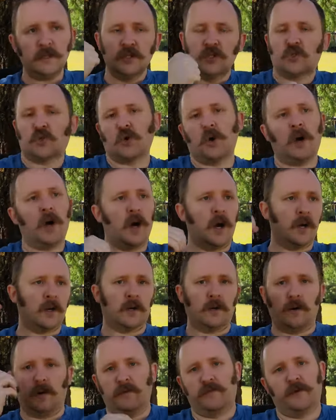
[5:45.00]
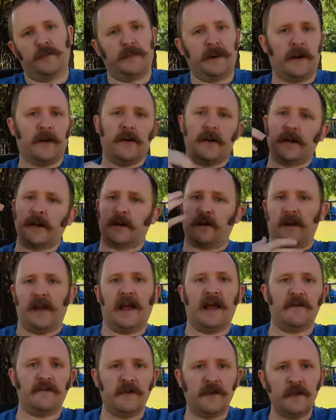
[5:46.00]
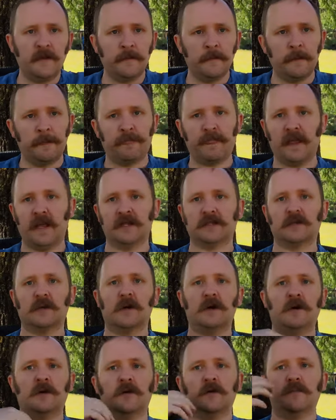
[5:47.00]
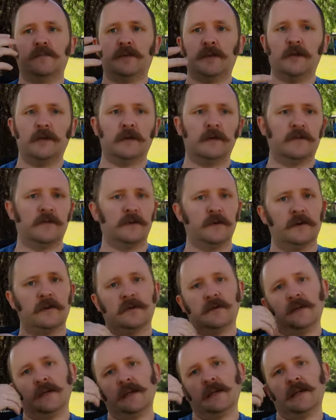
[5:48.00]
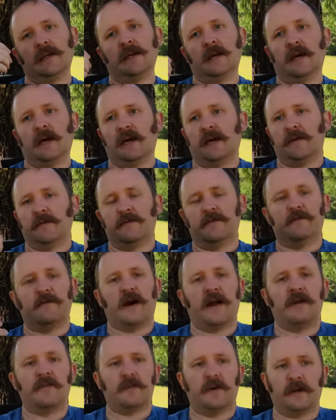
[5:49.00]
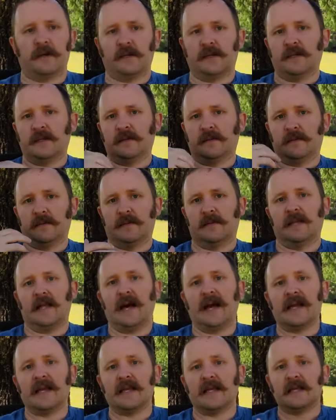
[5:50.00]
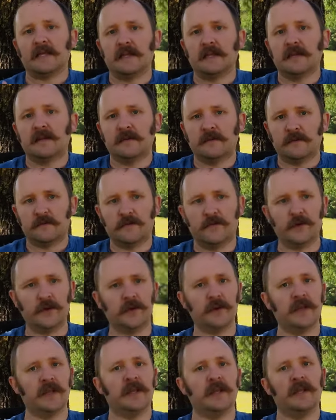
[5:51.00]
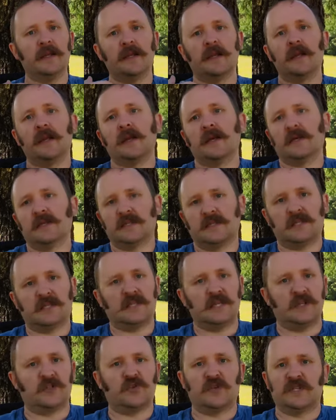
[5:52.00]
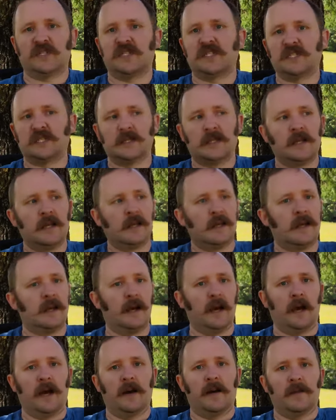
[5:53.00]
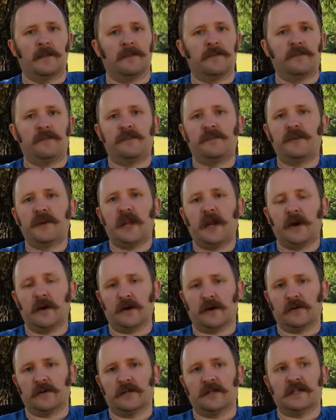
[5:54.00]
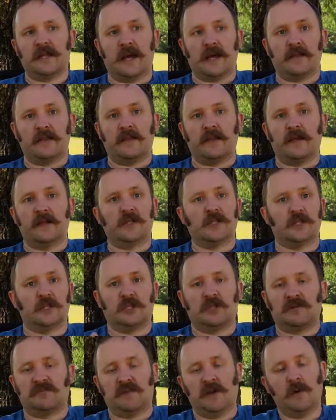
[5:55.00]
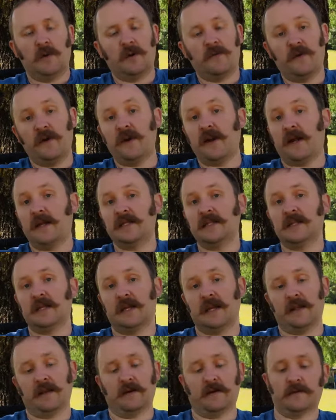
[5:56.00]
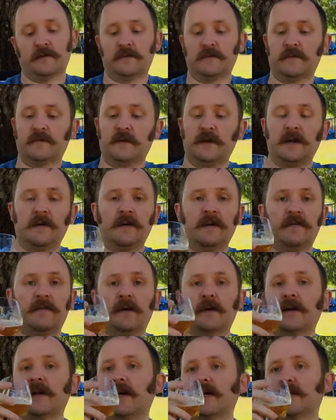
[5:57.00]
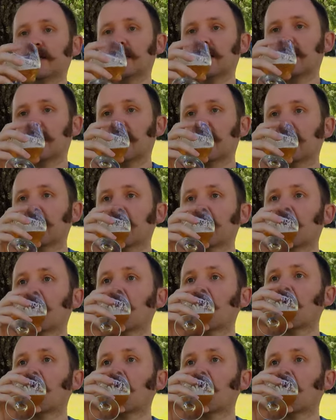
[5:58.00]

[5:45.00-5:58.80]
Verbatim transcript: strong or overbearing or heavy. It's all beautiful, uh, vibrant, light, fruity, citrus uh, characters that that just they work very nicely together very, very nicely together.